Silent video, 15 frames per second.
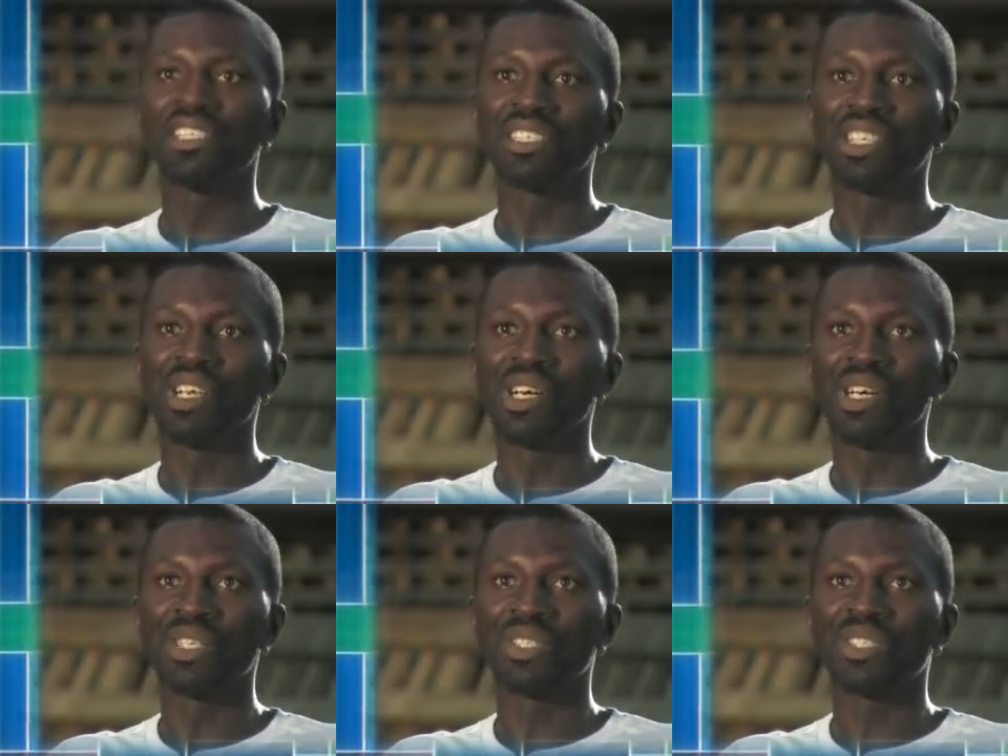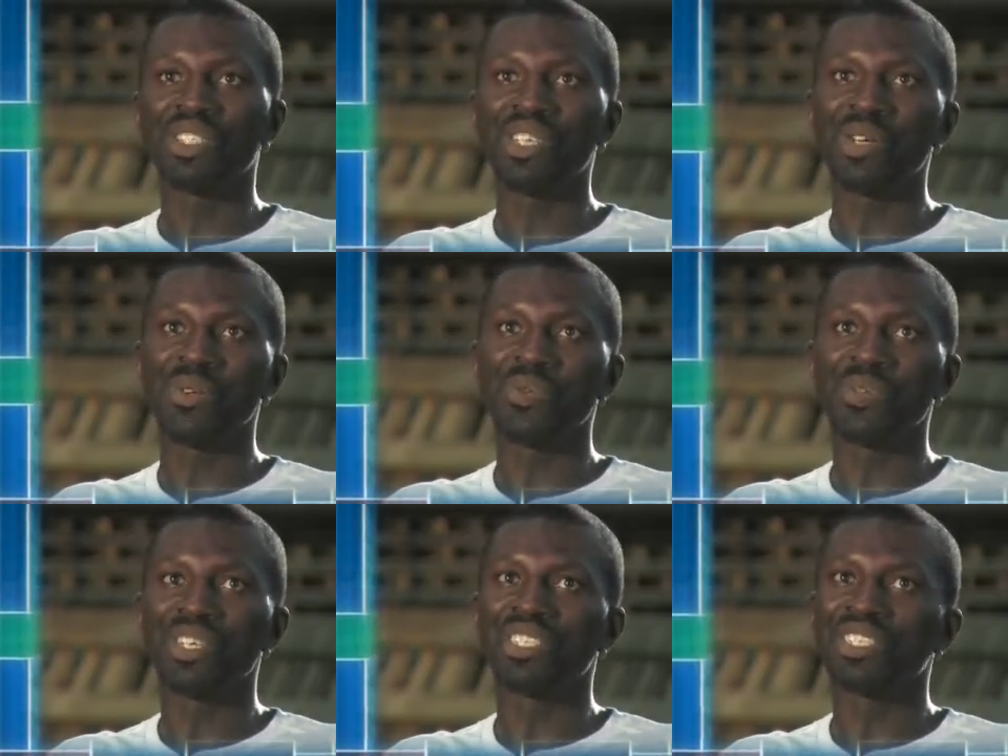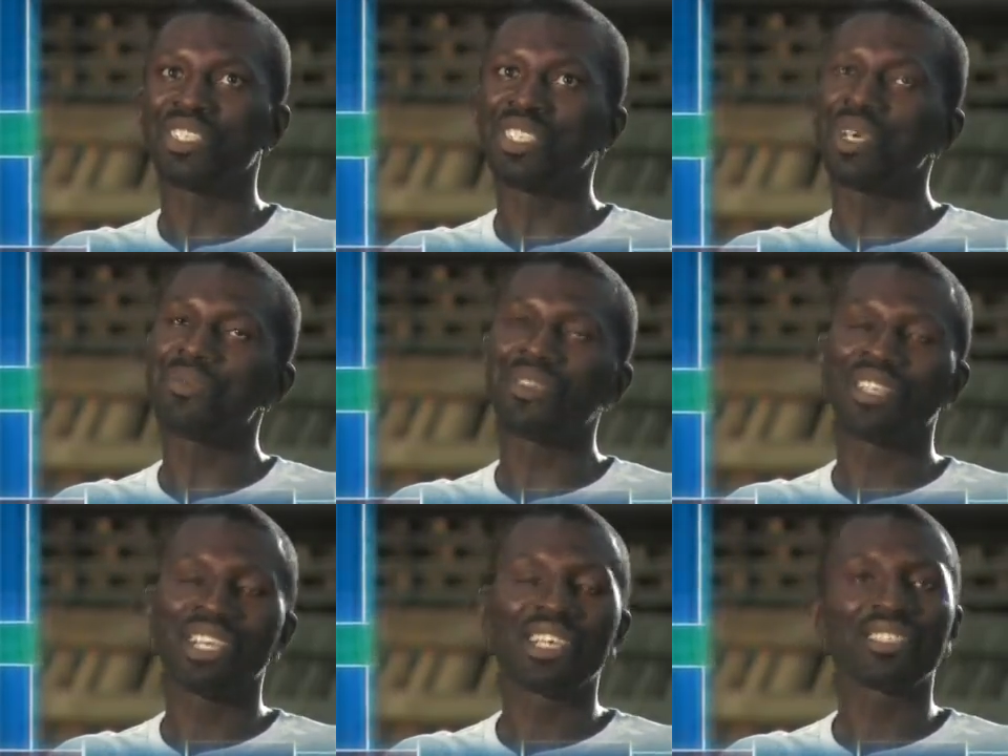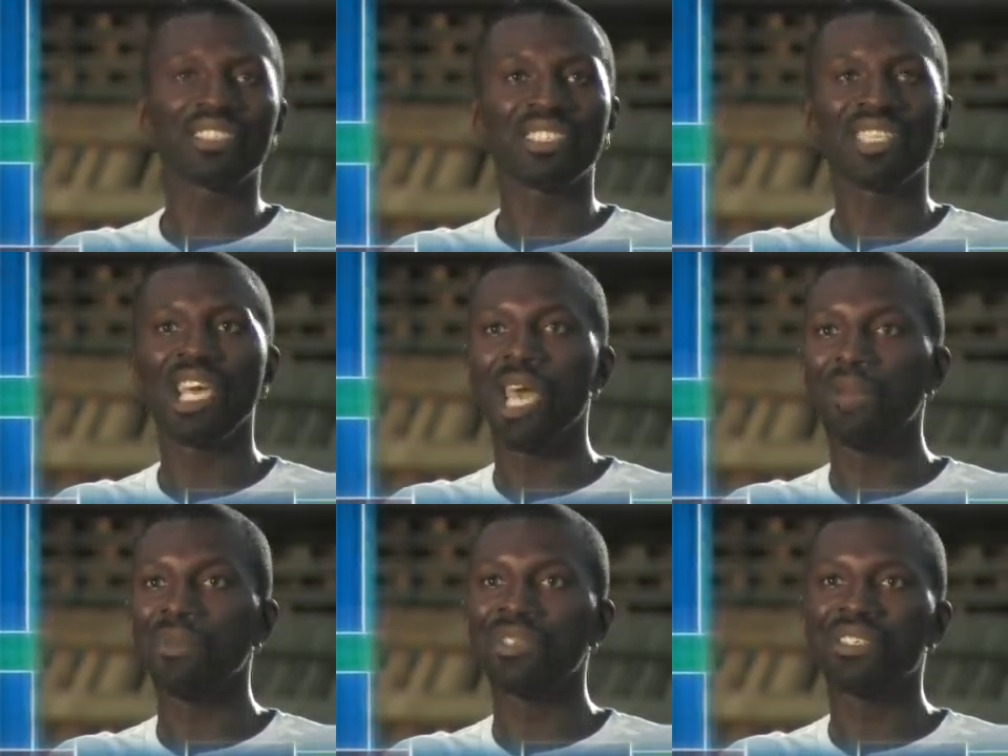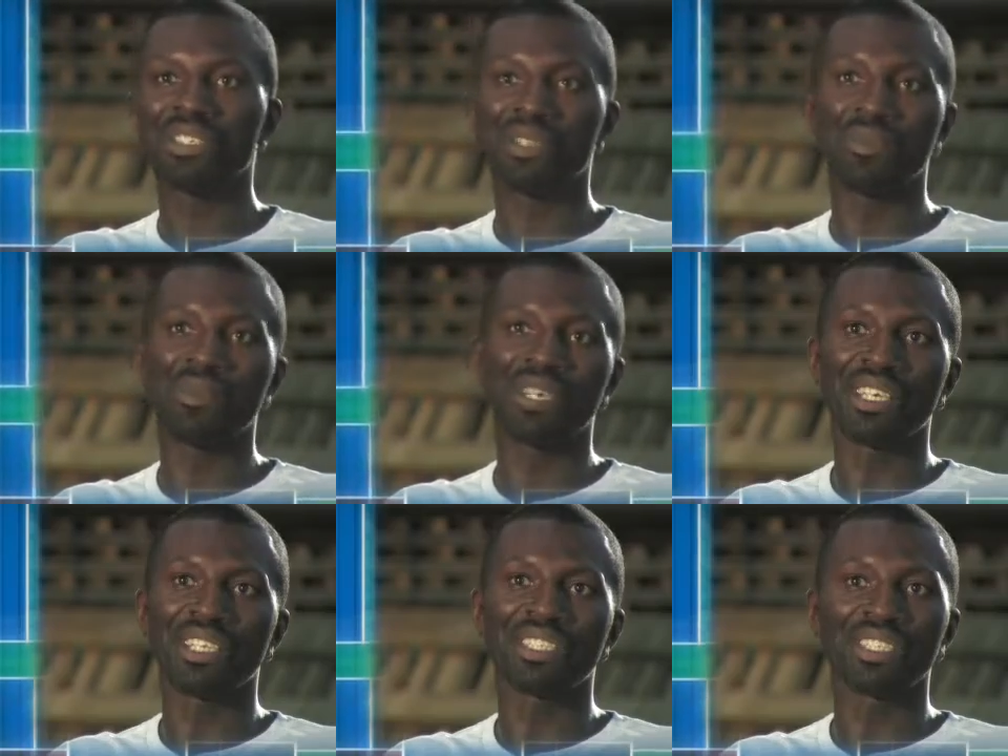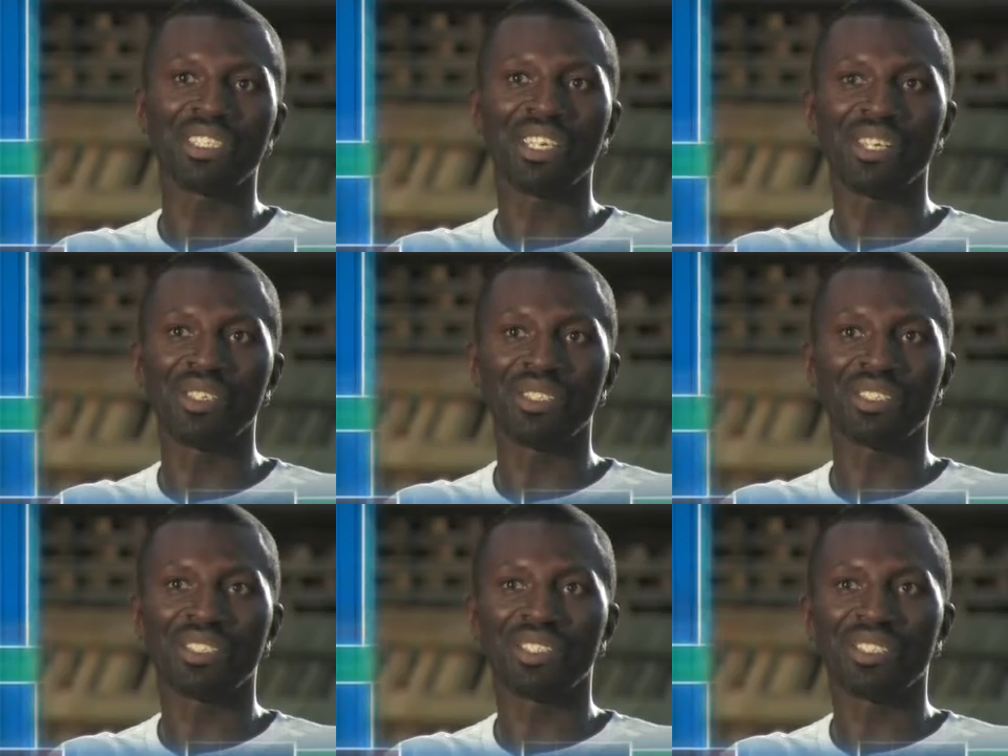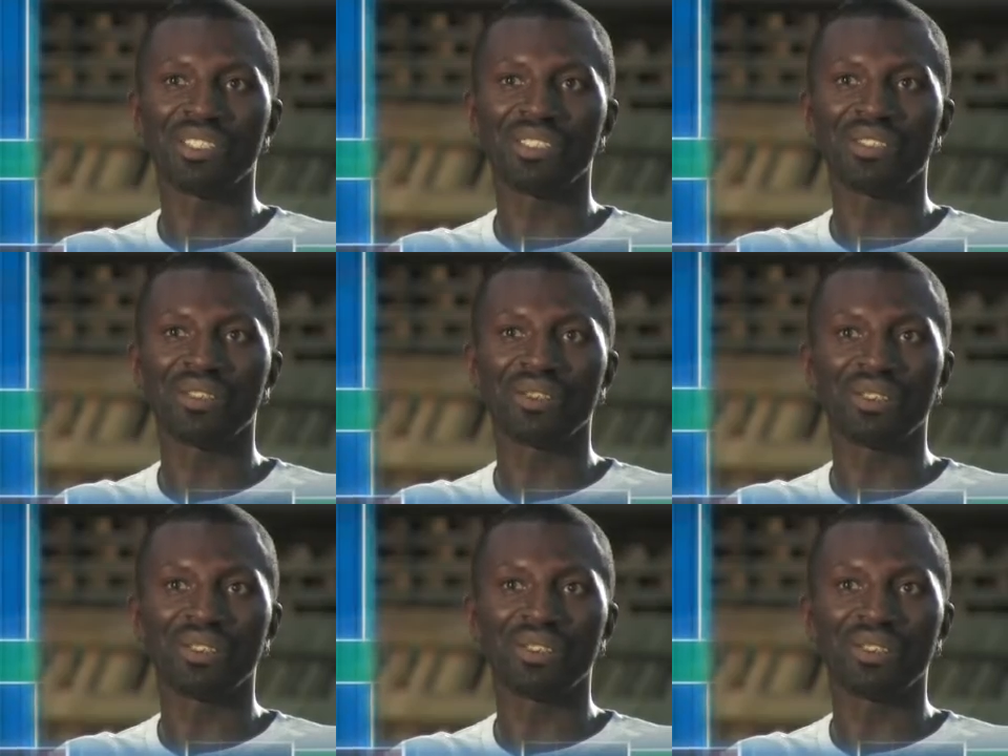You know, so when something like this happens to me, you know, it's